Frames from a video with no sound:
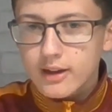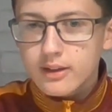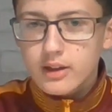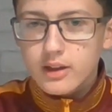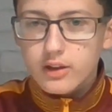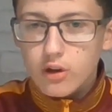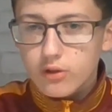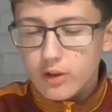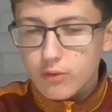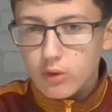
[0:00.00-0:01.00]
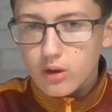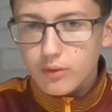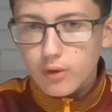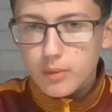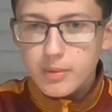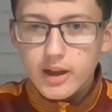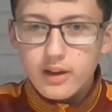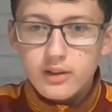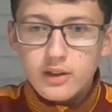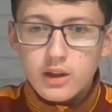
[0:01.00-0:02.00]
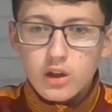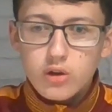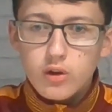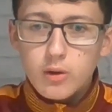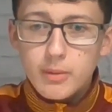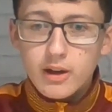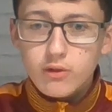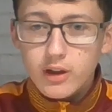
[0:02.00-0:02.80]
used his recovery pace and got back quickly,